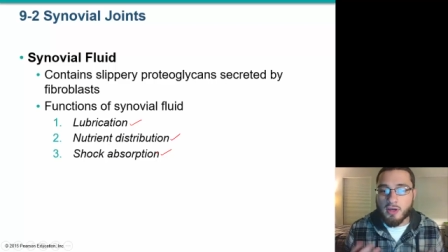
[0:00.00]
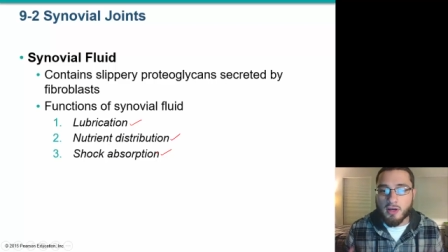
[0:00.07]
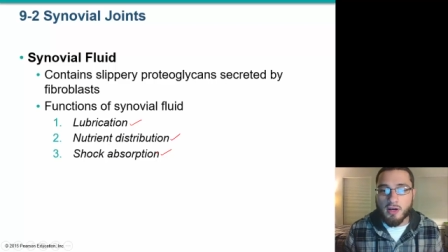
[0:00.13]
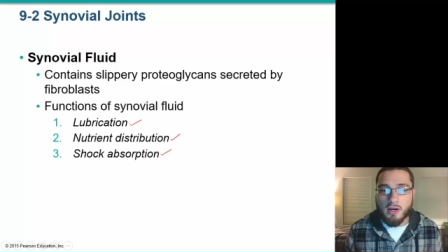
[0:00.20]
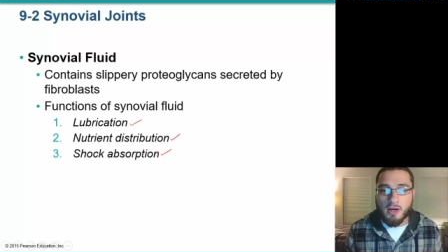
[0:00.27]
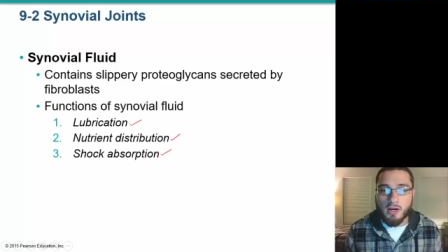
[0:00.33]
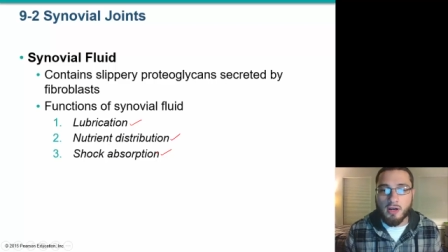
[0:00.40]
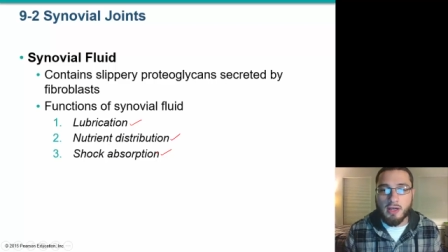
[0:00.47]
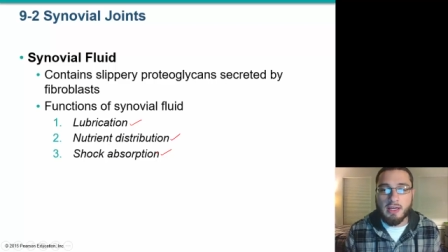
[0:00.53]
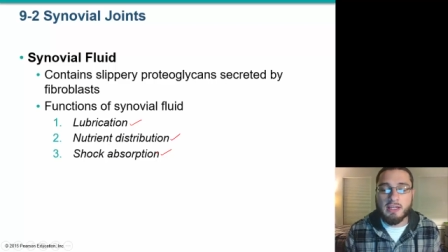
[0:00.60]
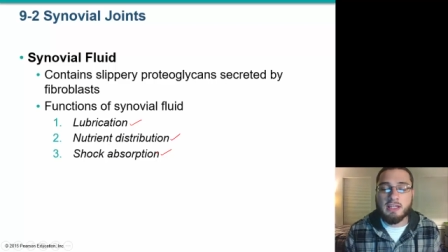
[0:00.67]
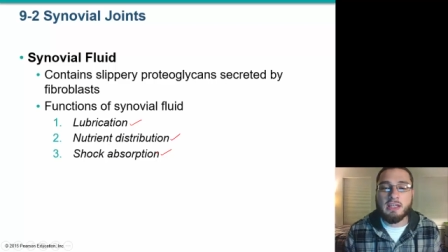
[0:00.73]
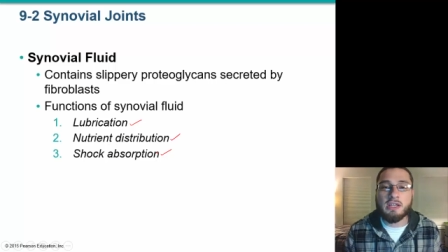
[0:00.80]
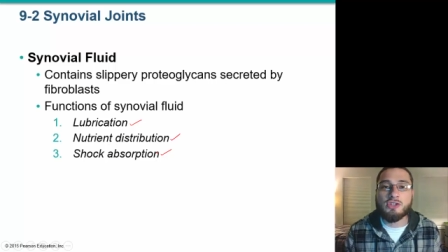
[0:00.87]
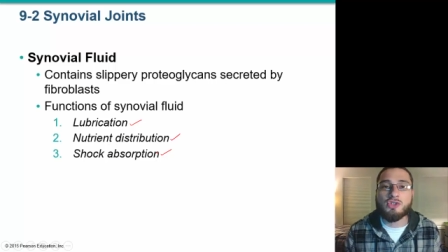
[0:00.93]

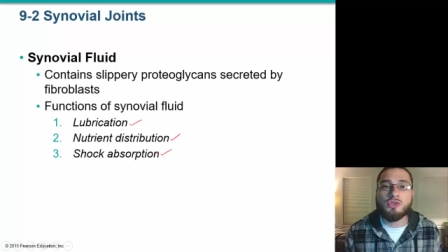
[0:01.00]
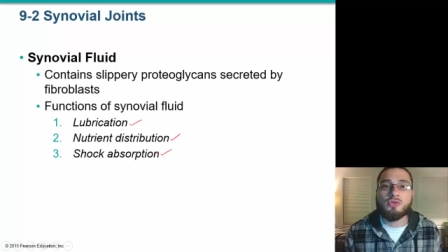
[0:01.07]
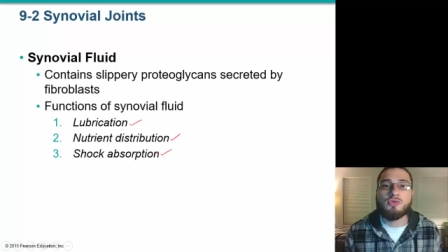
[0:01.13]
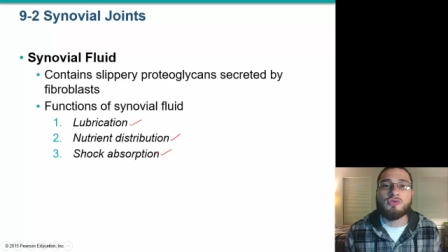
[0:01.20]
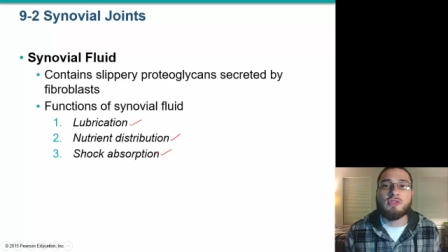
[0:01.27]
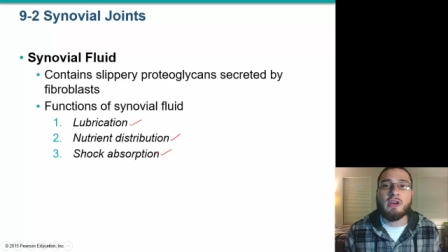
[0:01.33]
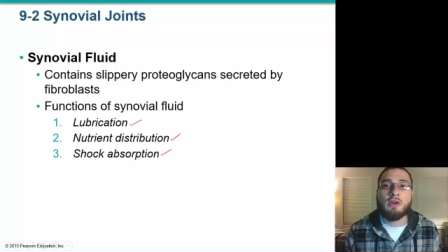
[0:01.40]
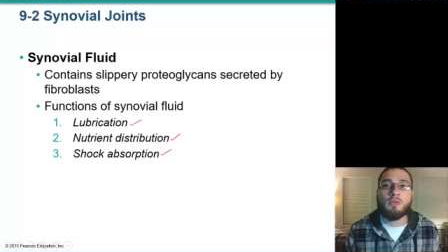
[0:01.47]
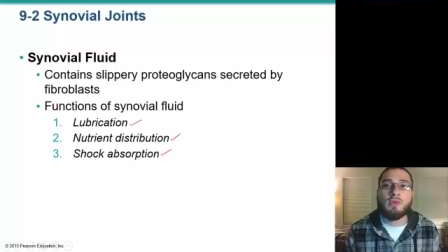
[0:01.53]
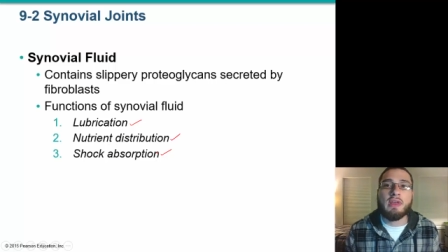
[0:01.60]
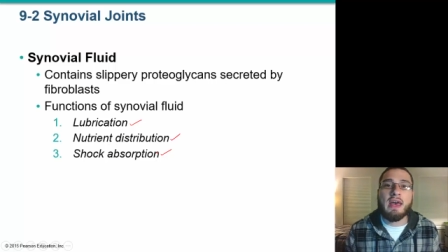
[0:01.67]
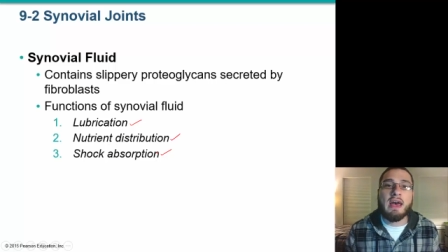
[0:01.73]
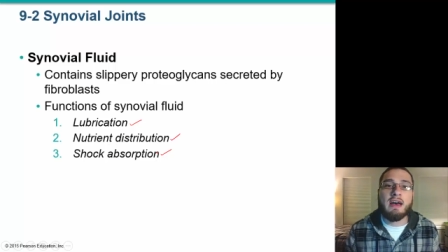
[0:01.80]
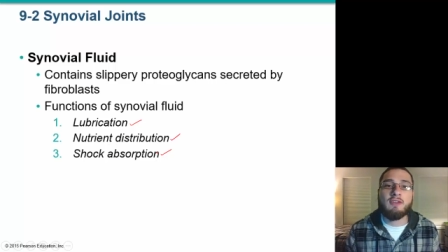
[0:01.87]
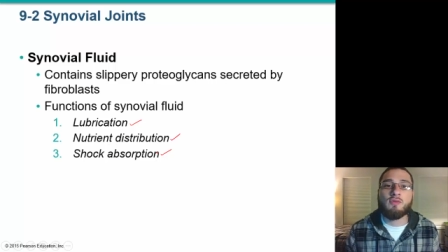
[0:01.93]
any issues that we
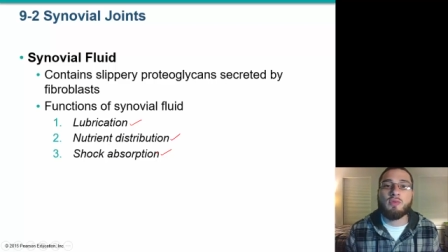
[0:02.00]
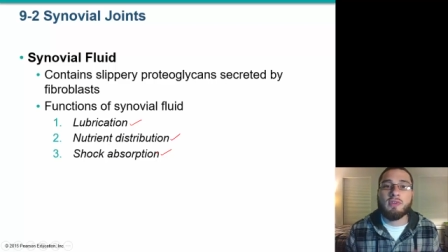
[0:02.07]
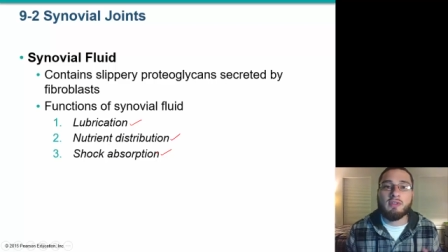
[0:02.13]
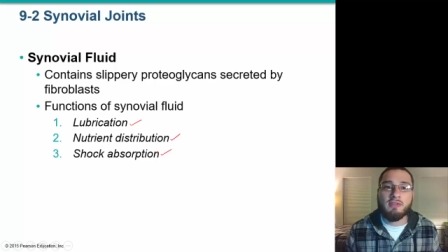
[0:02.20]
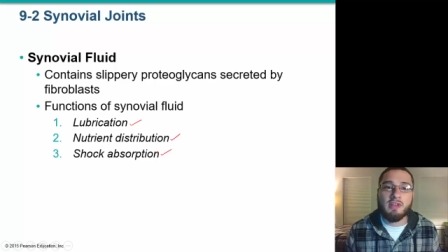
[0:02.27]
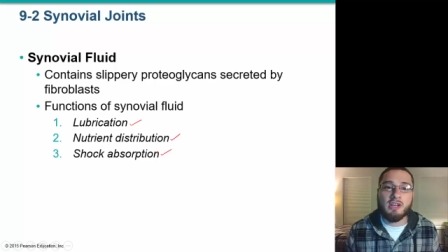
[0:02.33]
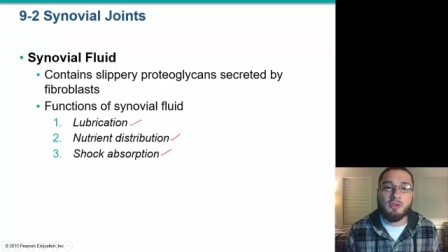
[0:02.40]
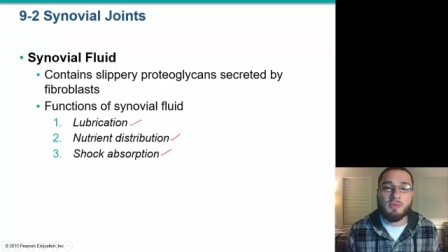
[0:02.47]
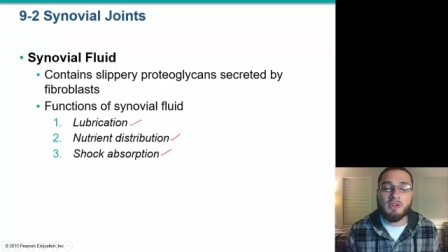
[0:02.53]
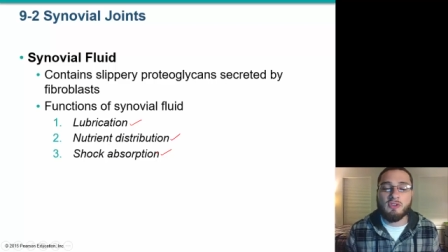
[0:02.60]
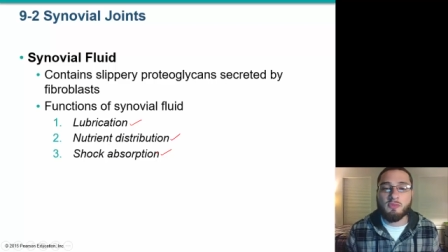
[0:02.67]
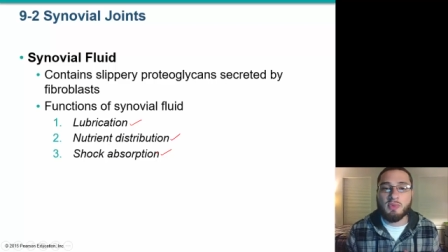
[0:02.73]
have with ligaments,